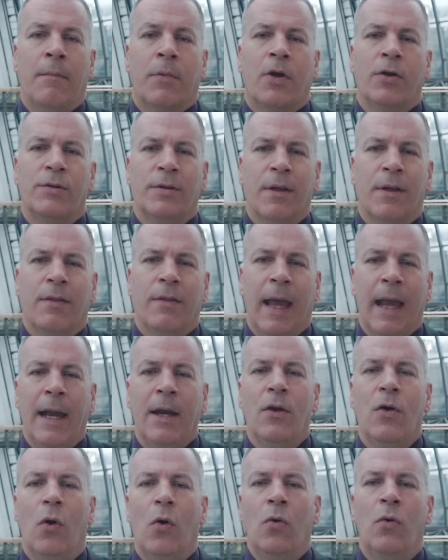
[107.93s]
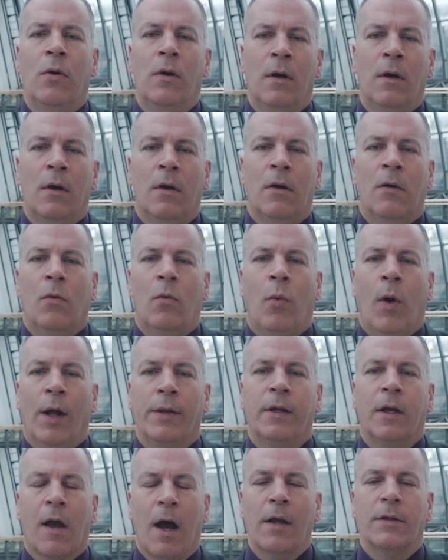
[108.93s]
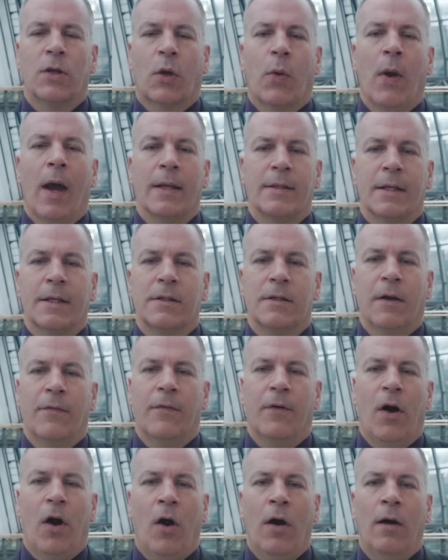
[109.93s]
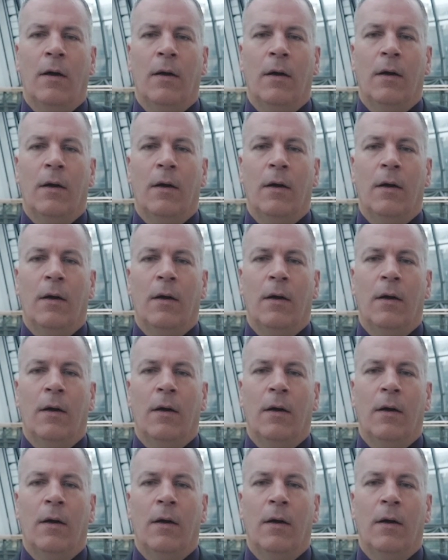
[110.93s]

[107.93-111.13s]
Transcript: because they know what the consequences of